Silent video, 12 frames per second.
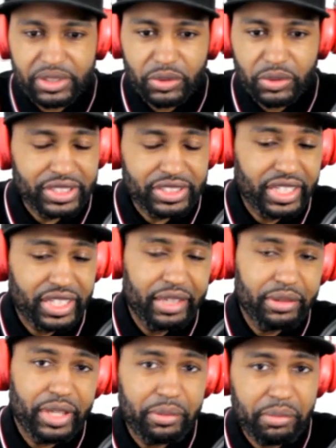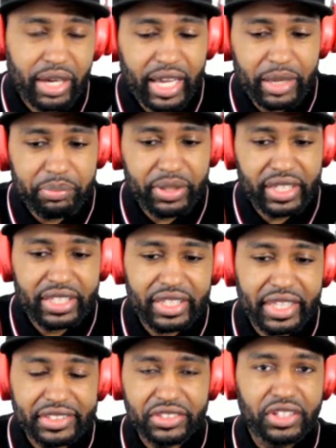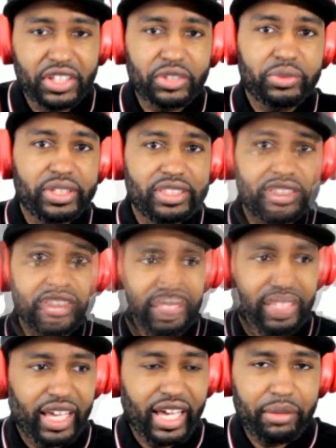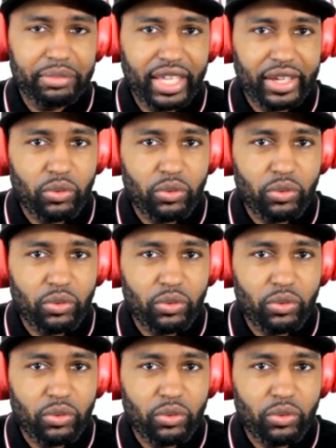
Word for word: which in, in my opinion, that's another reason I'm like,